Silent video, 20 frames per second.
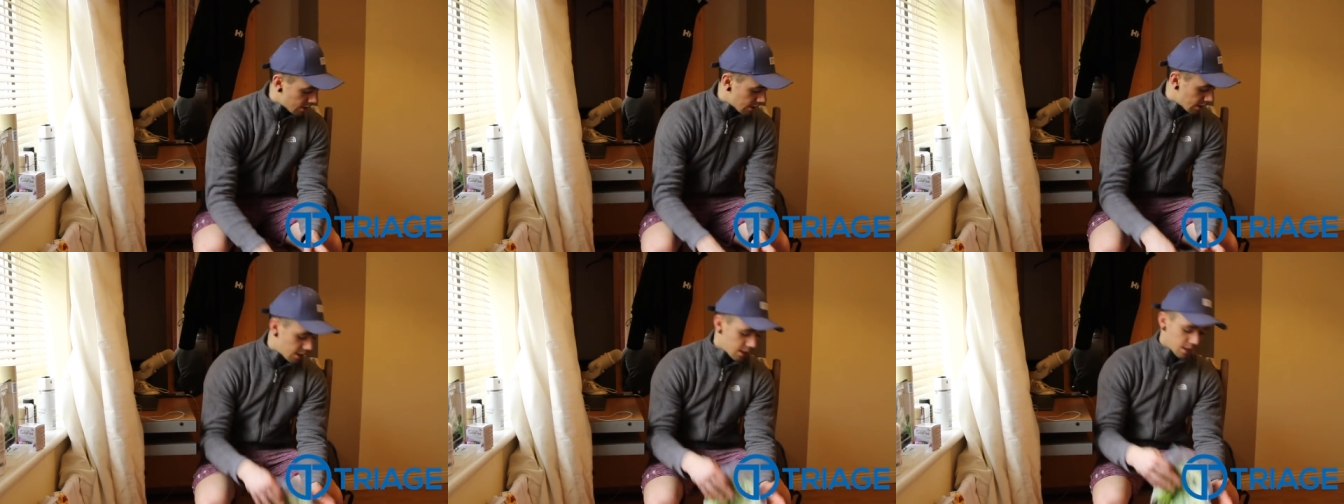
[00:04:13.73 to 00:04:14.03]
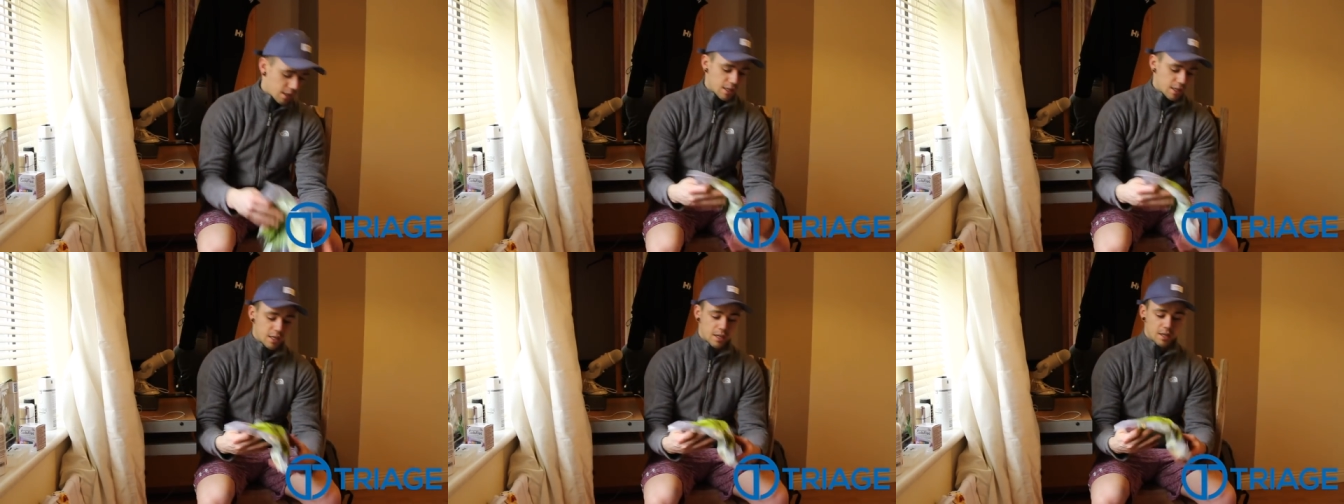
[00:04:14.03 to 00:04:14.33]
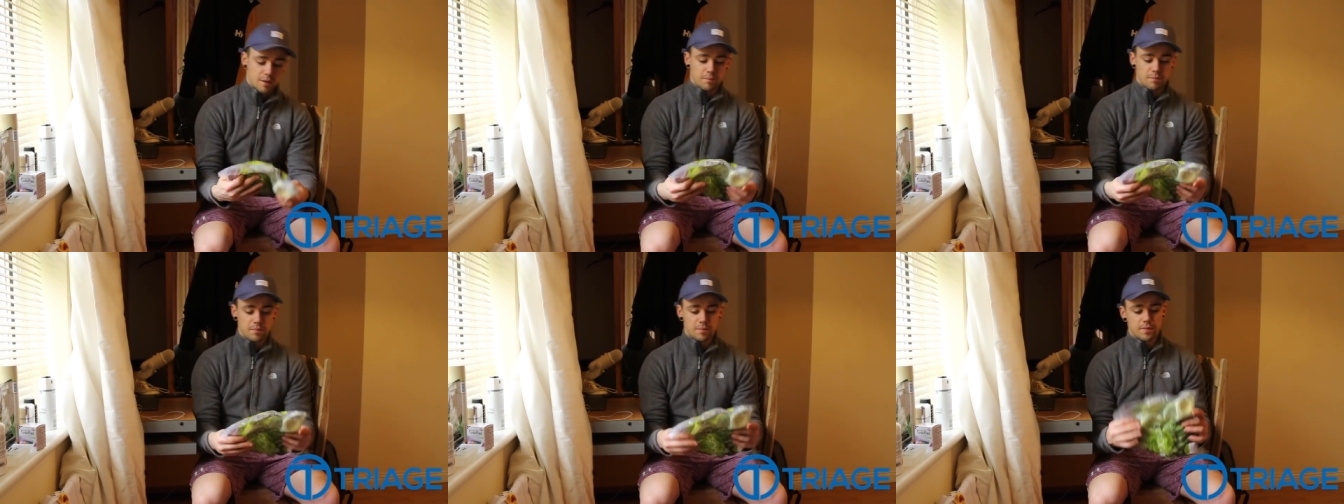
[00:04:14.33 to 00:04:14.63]

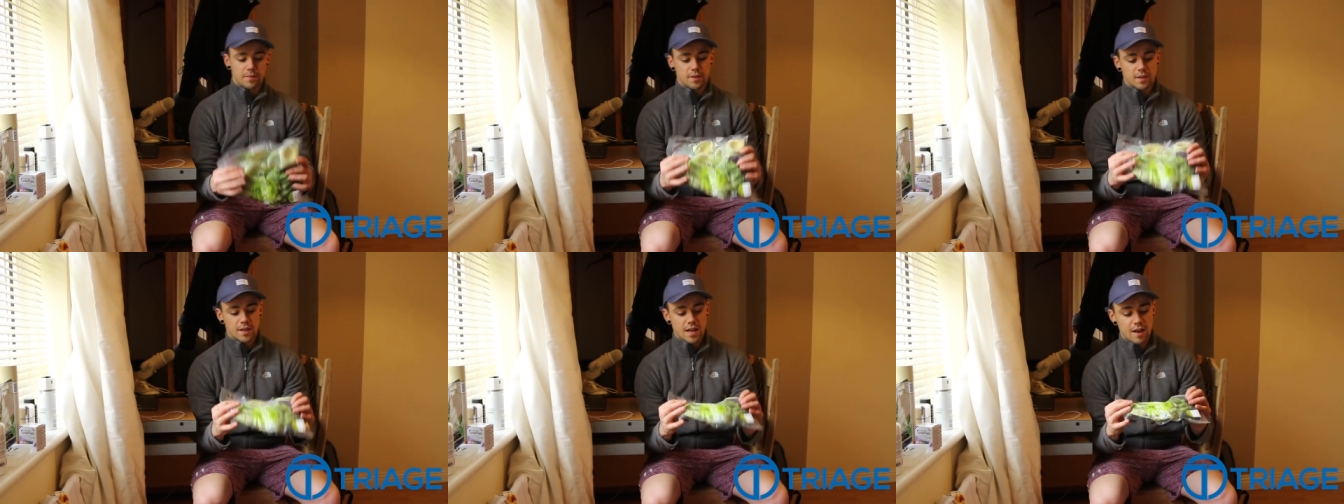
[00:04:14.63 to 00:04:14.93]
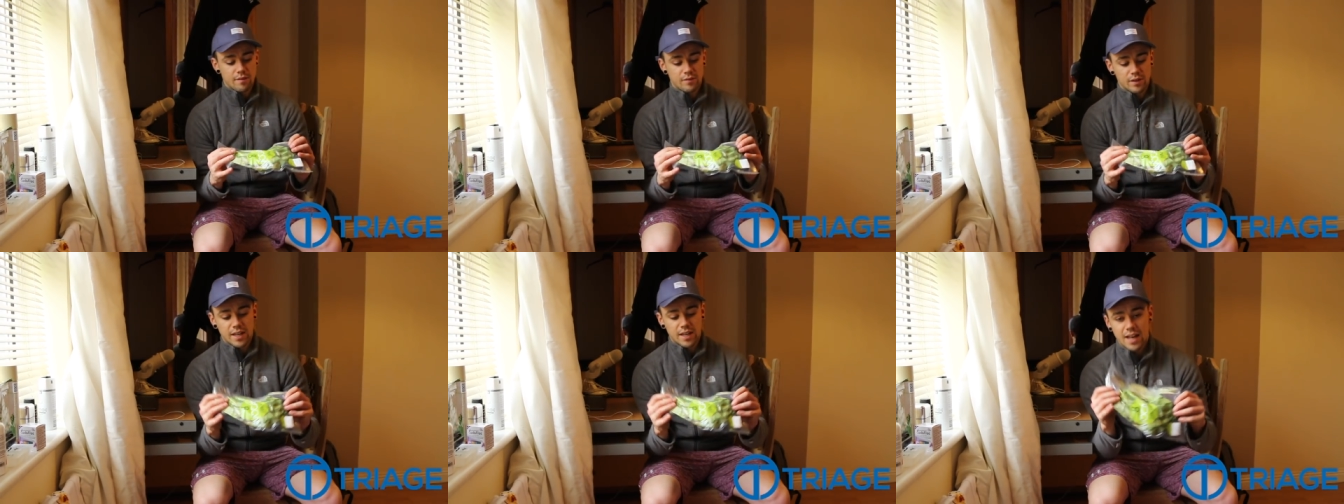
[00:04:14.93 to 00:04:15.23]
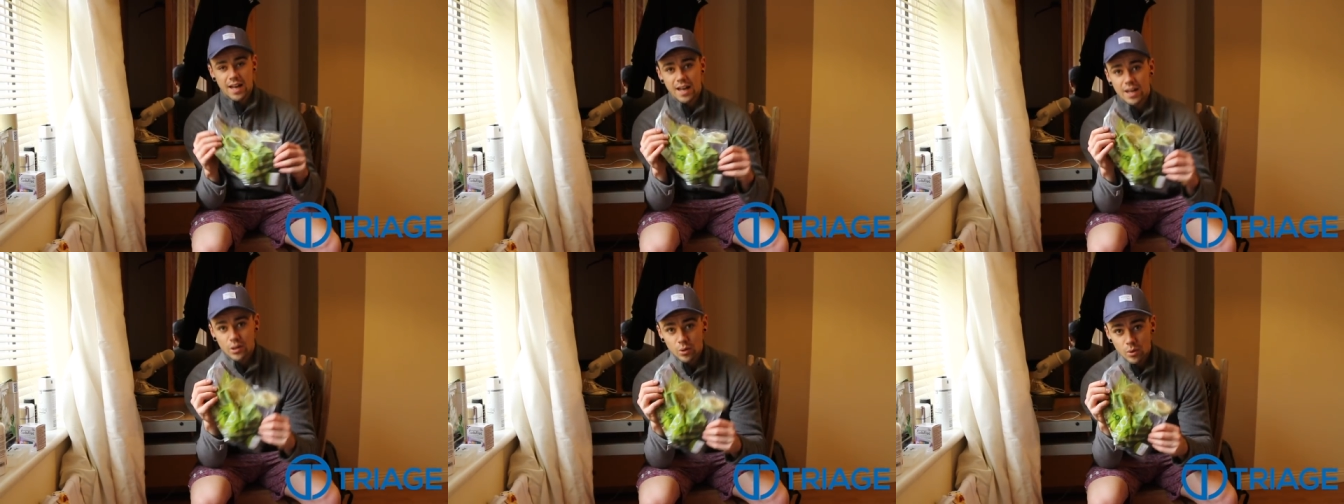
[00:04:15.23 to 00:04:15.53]
Um,
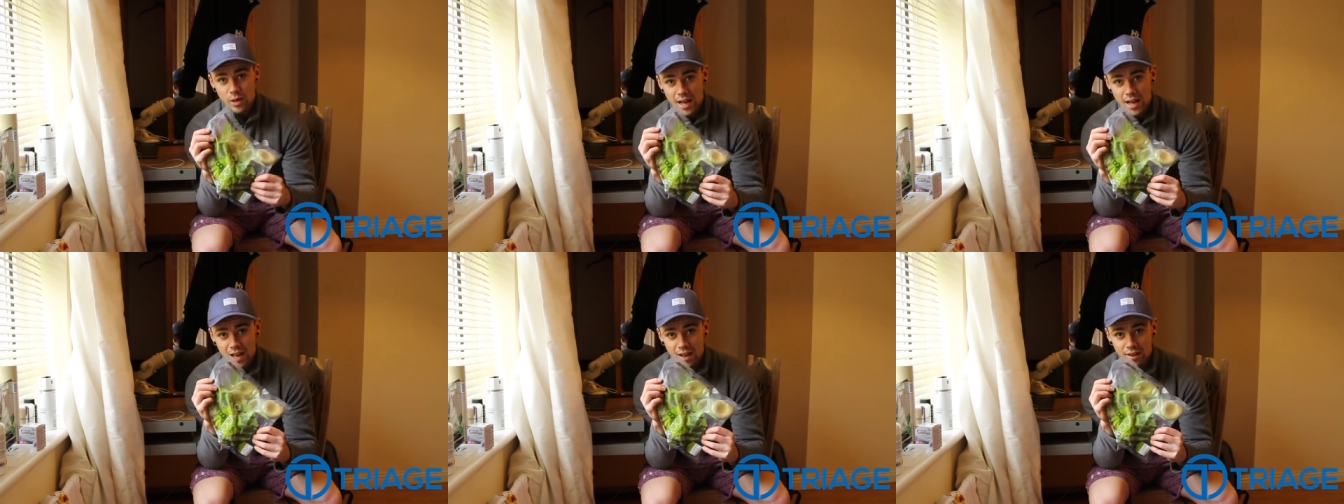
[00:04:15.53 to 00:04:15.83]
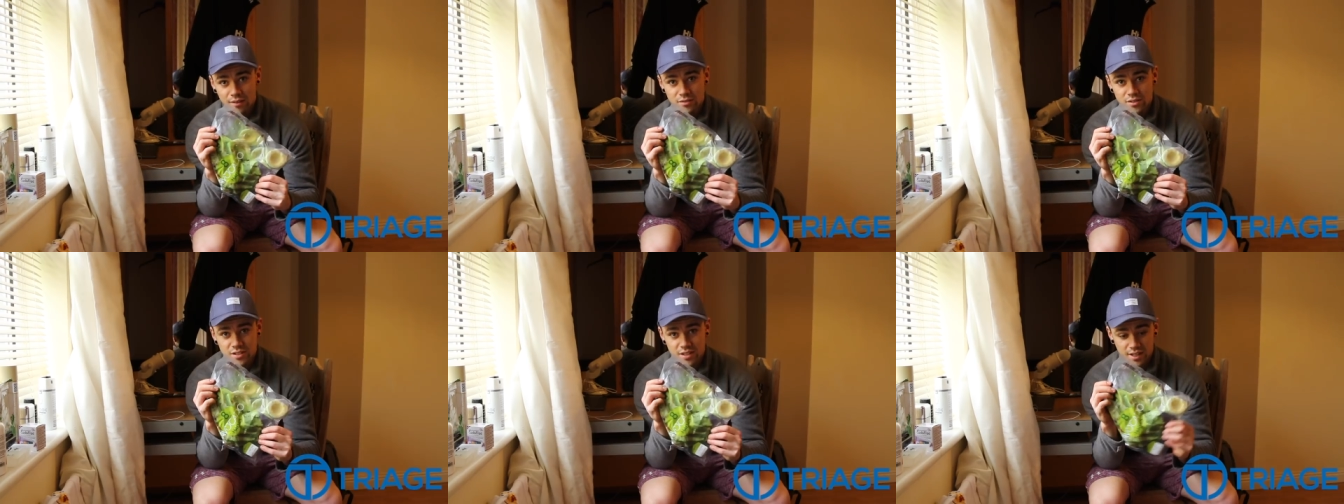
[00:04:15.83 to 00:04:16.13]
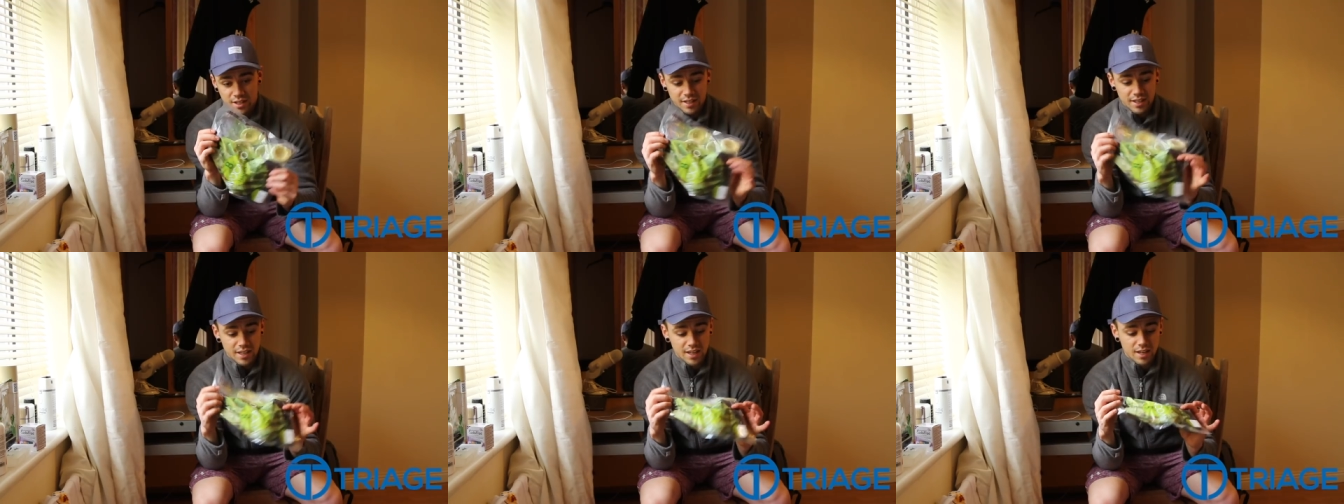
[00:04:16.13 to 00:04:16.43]
avocado halves,
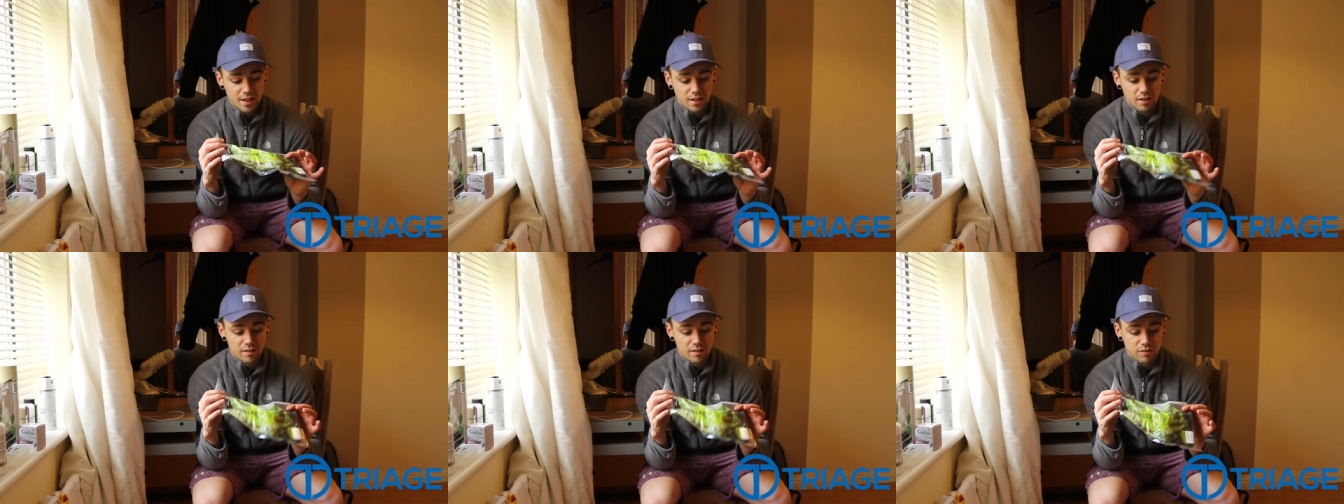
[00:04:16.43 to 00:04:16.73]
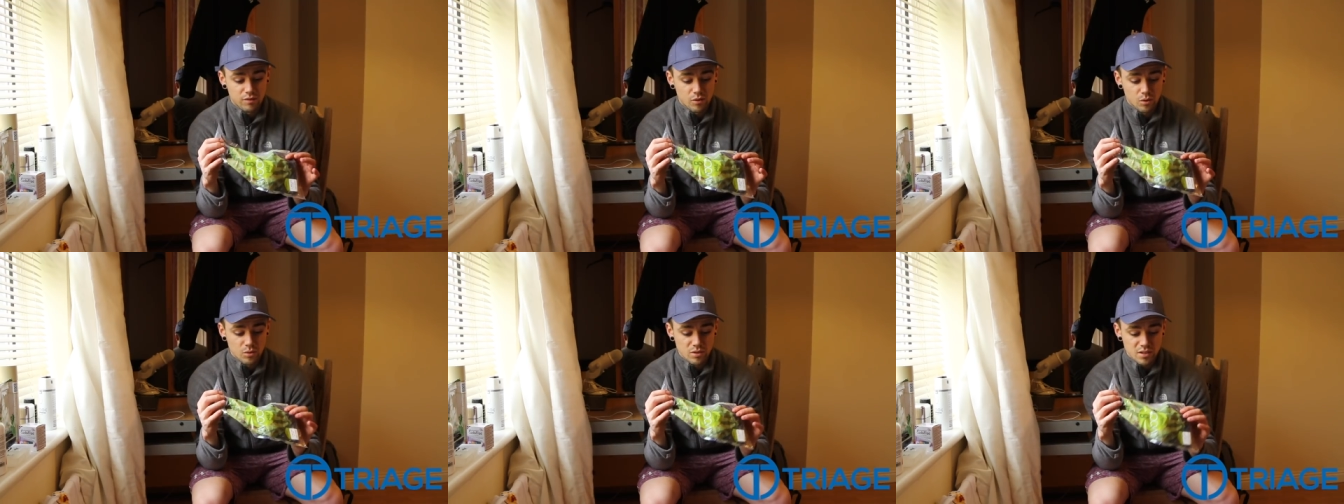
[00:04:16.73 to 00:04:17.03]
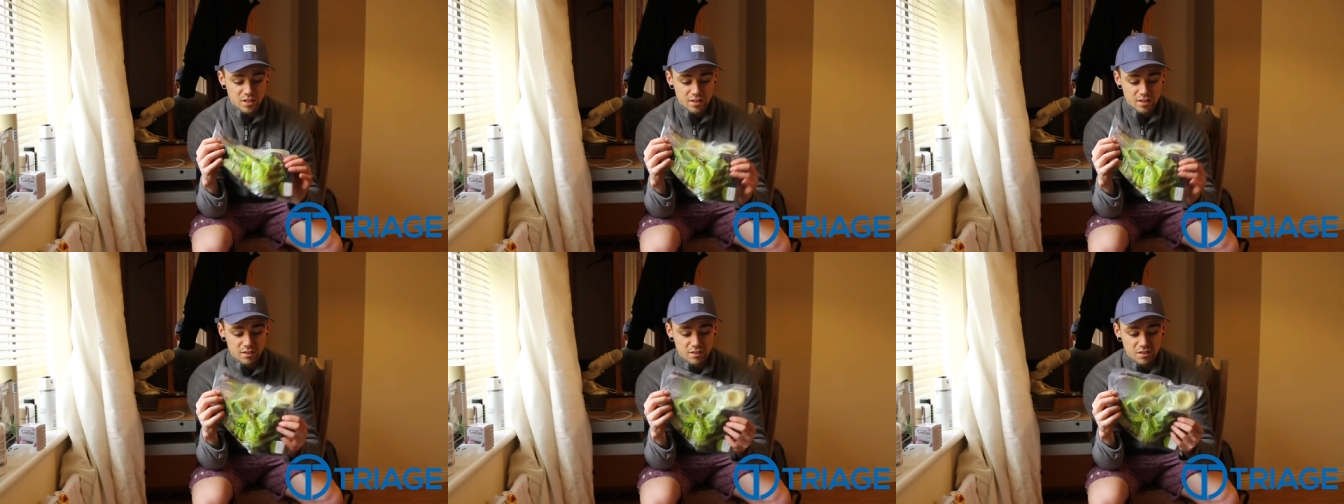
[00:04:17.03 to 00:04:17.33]
again,
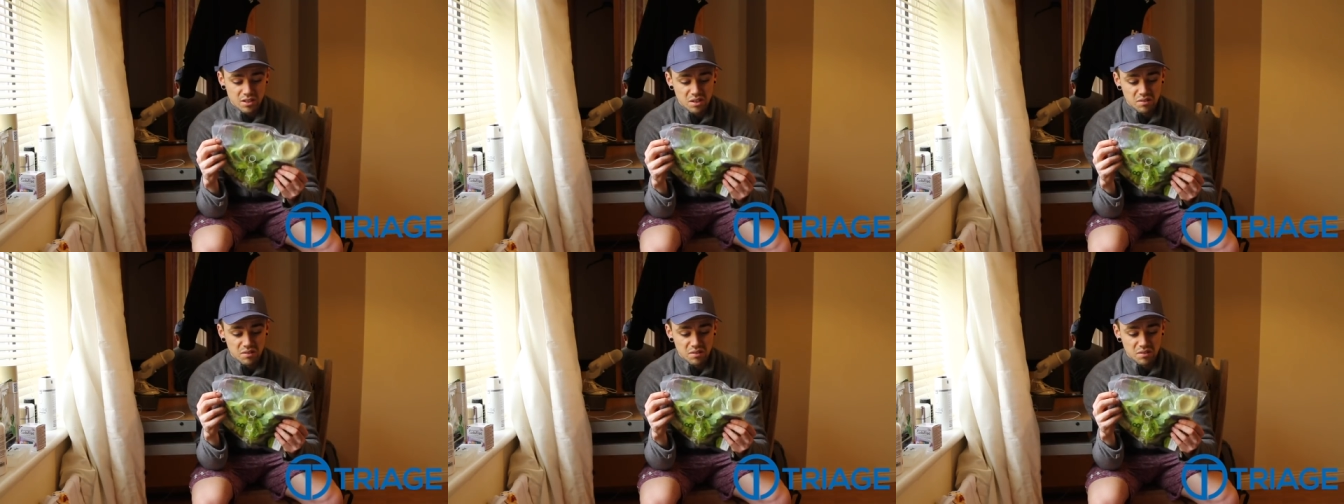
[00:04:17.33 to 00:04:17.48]
frozen,